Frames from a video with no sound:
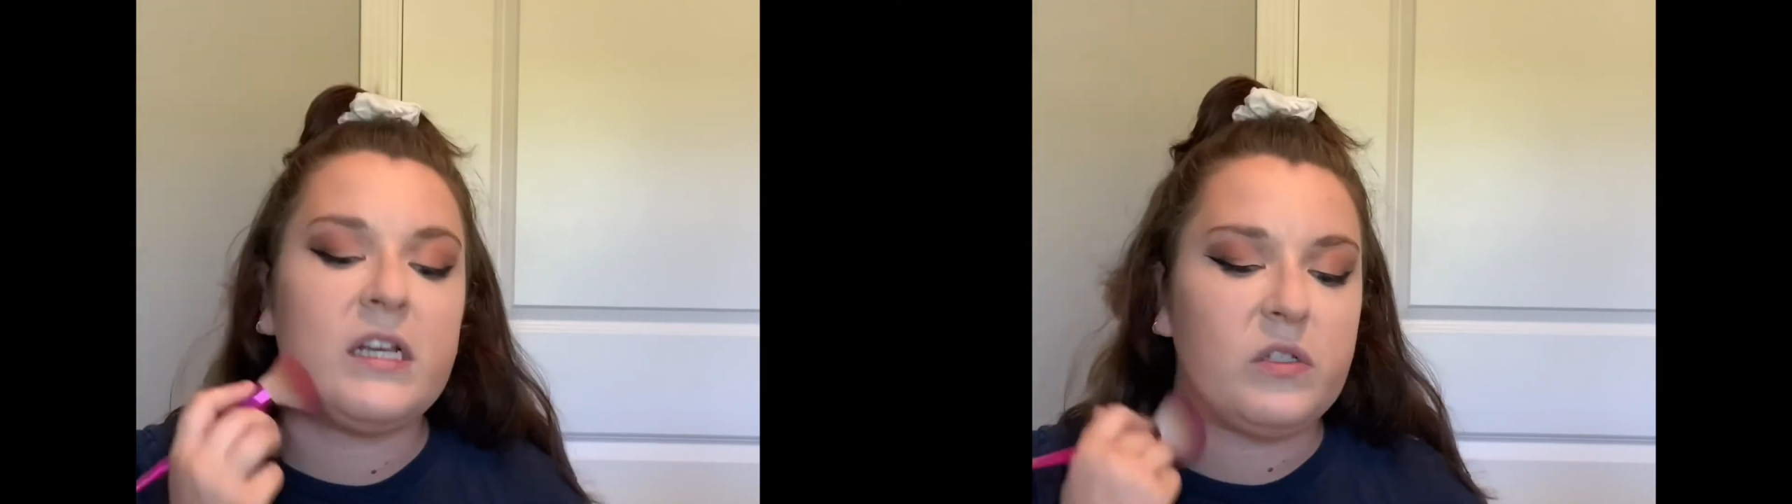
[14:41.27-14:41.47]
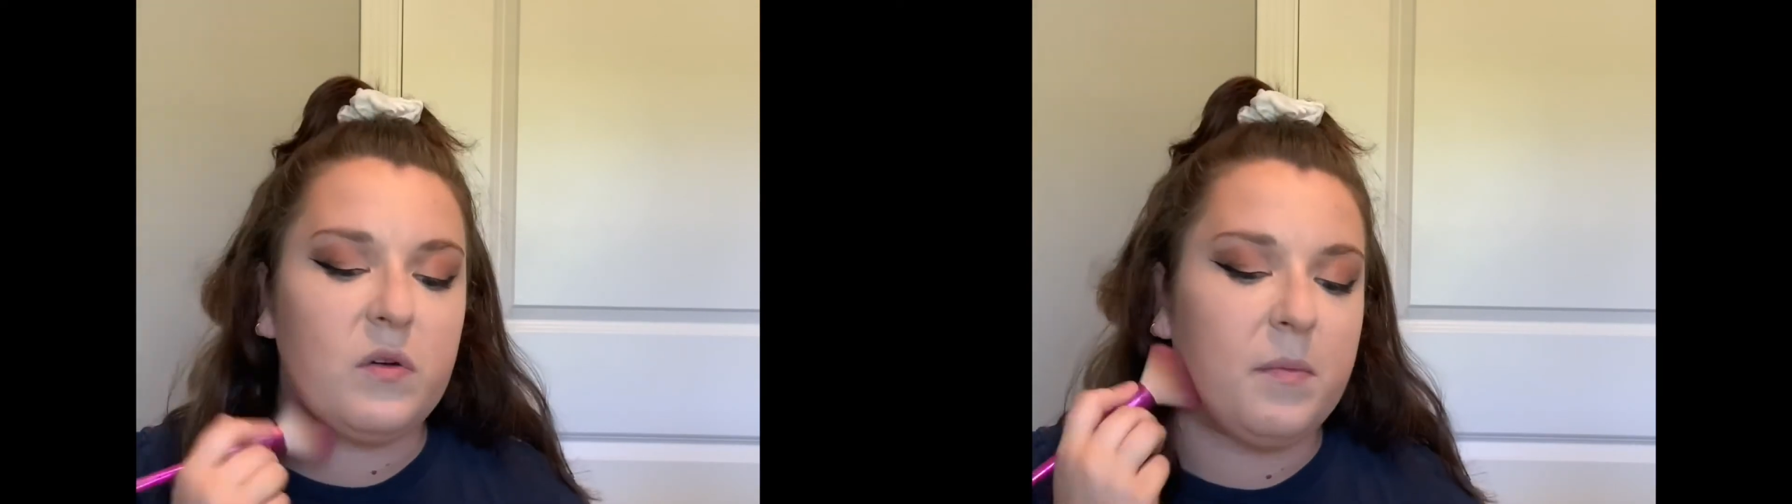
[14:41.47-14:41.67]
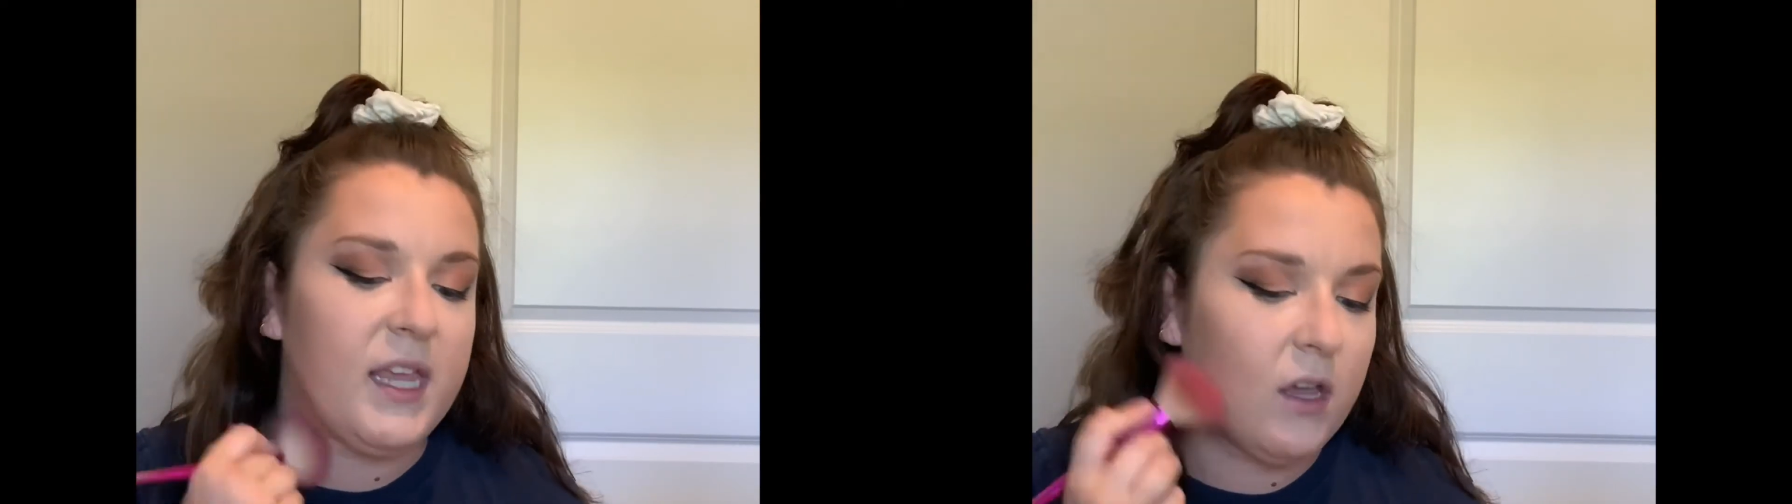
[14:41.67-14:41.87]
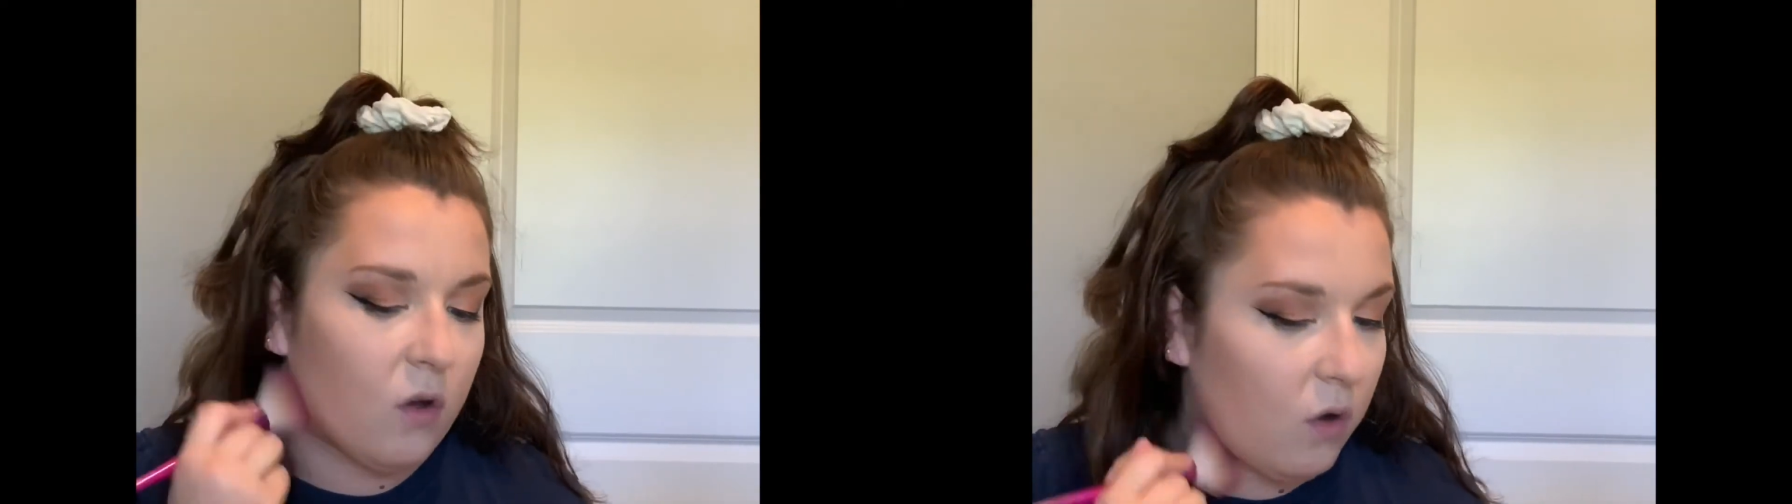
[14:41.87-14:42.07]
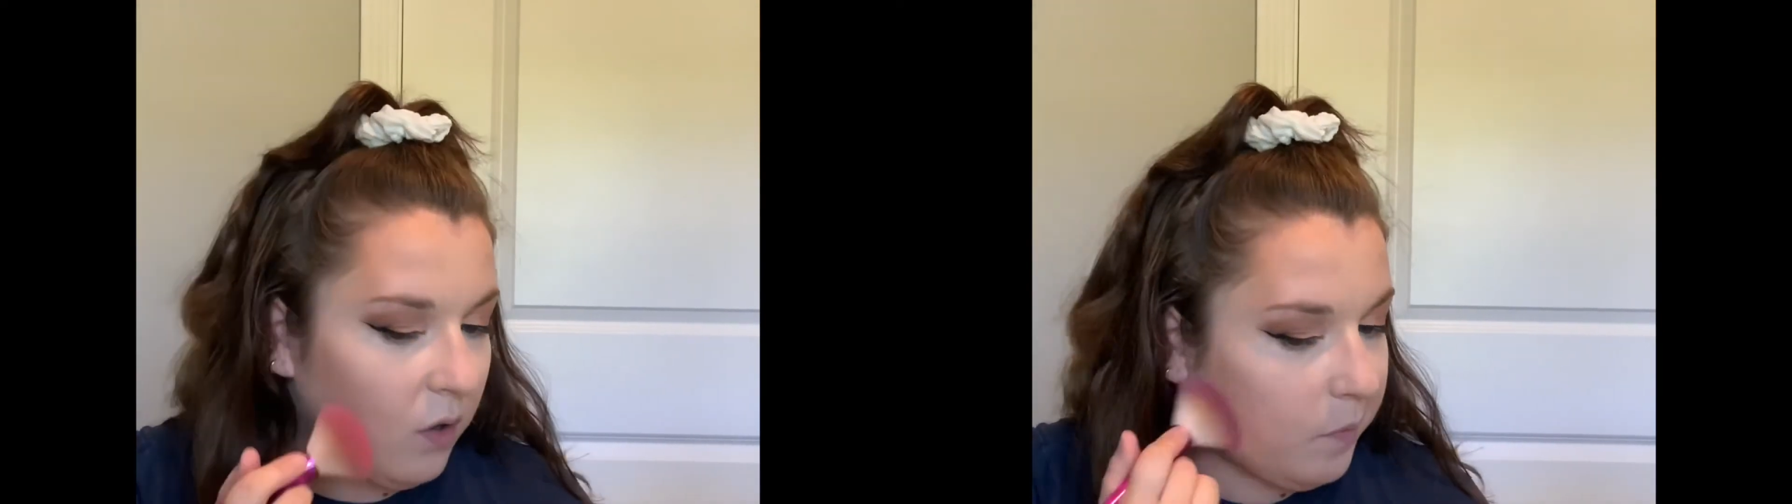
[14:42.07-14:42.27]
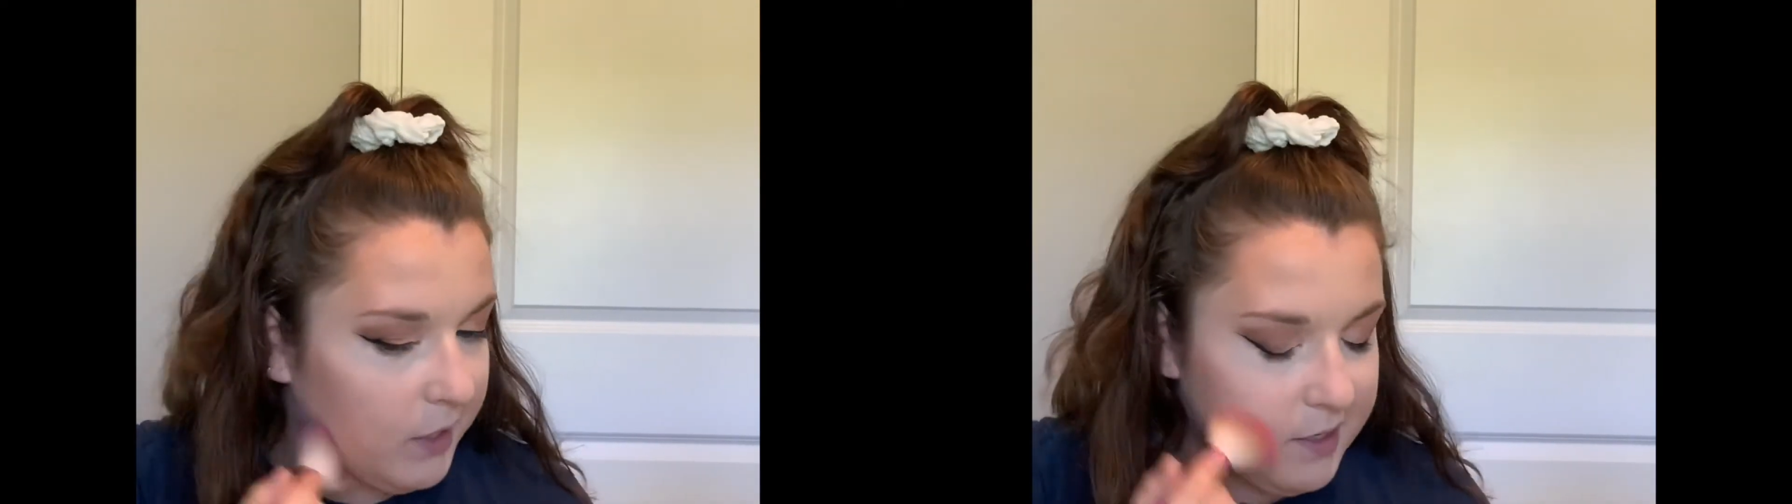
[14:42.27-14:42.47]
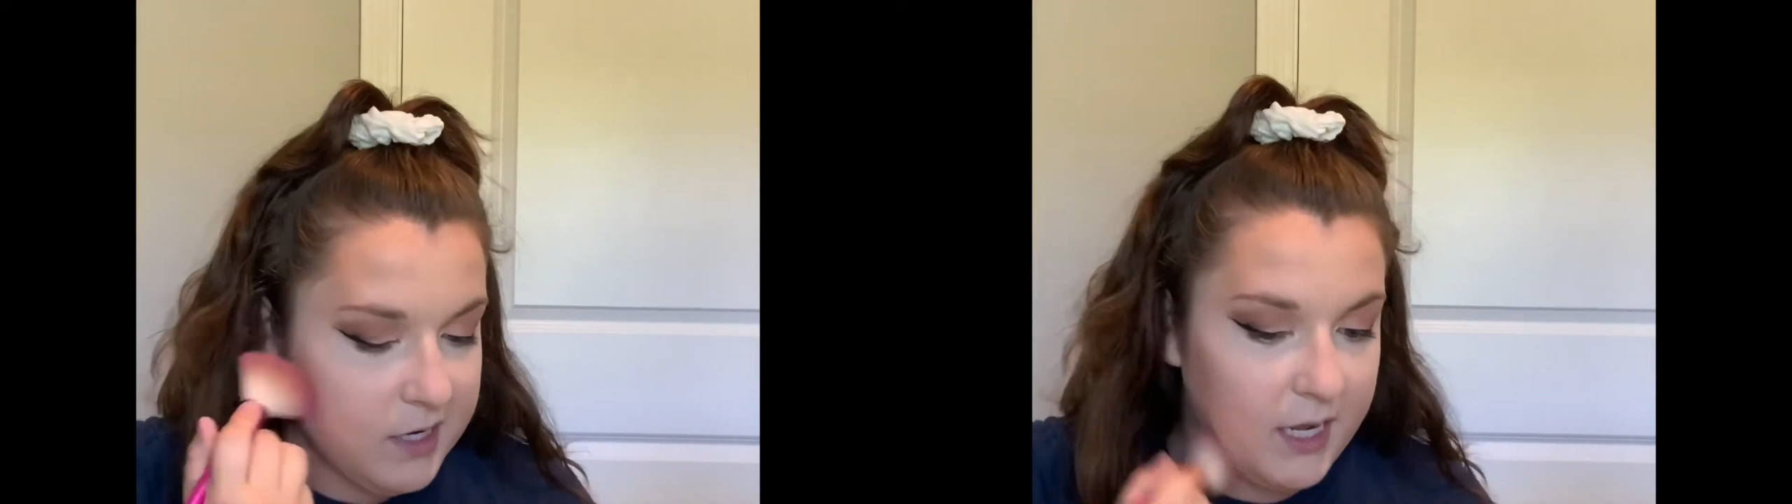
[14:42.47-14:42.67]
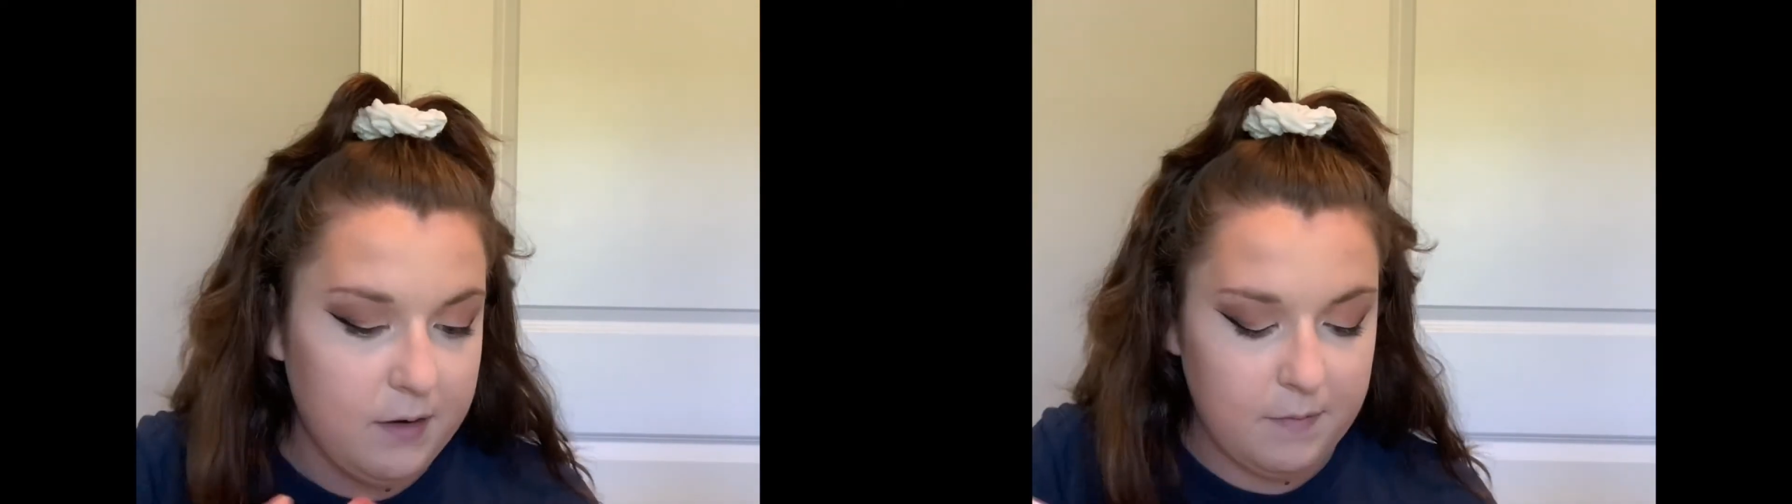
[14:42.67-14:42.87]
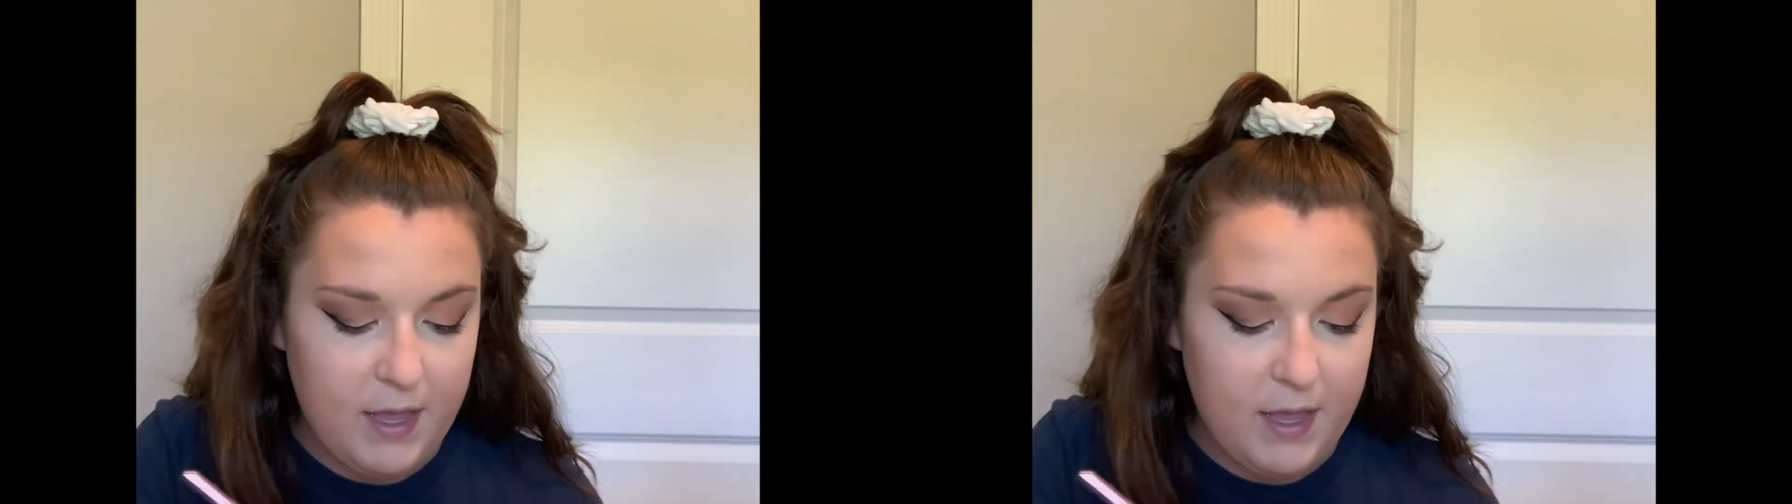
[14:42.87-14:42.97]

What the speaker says: So to make it all blend in,